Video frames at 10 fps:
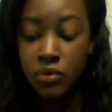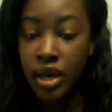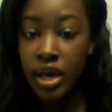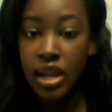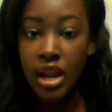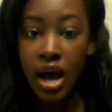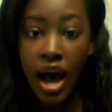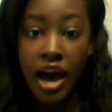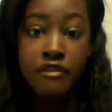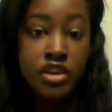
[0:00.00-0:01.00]
when
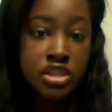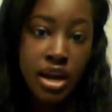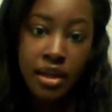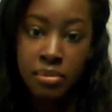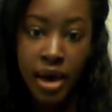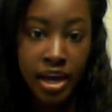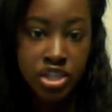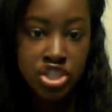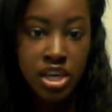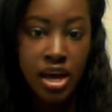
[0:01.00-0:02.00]
I first got out the
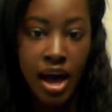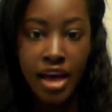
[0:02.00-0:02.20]
packaging,